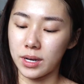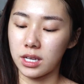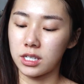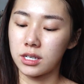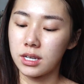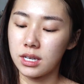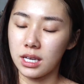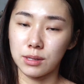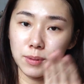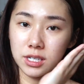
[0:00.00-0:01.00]
much,
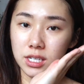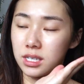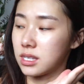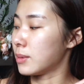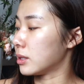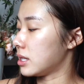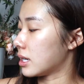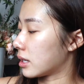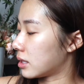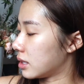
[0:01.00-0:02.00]
especially this
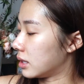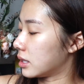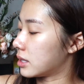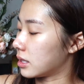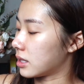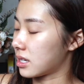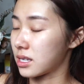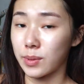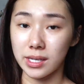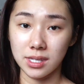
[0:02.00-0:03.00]
multi-targeted elixir. It
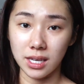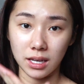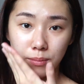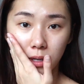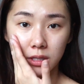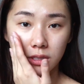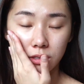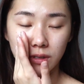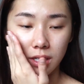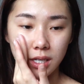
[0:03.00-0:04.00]
is my second bottle
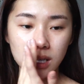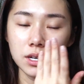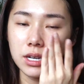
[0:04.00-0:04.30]
already.